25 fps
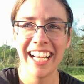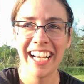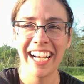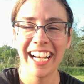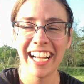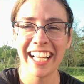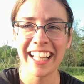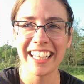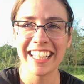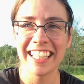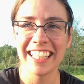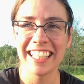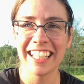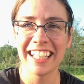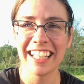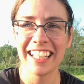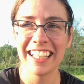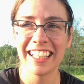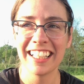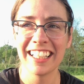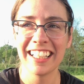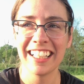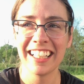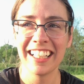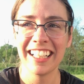I
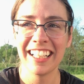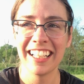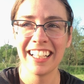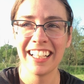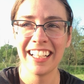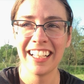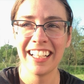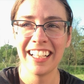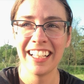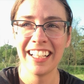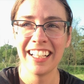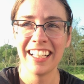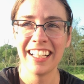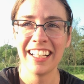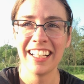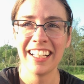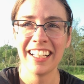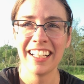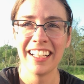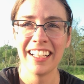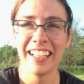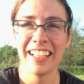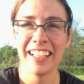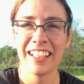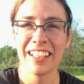think
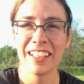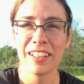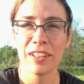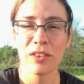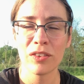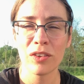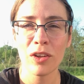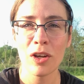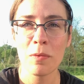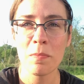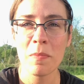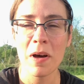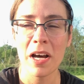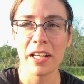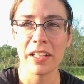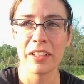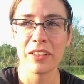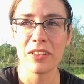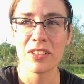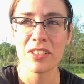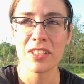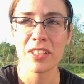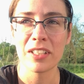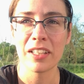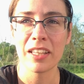so
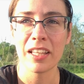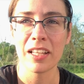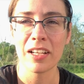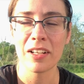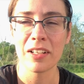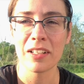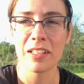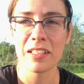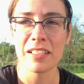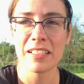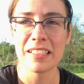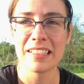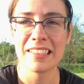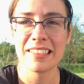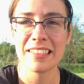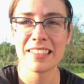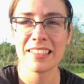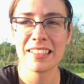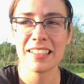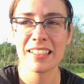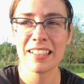much there's